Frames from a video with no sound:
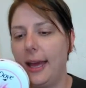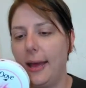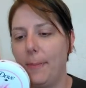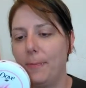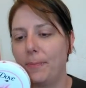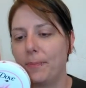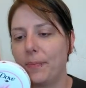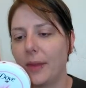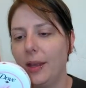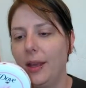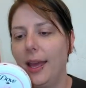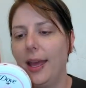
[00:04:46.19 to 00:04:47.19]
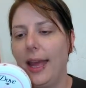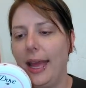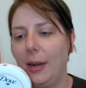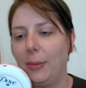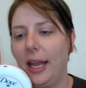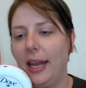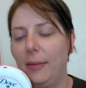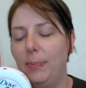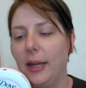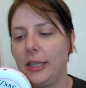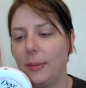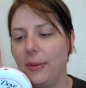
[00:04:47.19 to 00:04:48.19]
Um, and I'm glad I
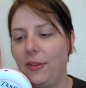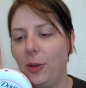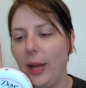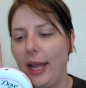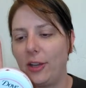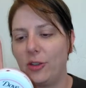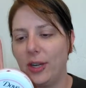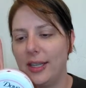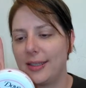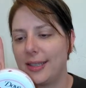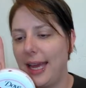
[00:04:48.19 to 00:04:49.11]
picked up a few extras,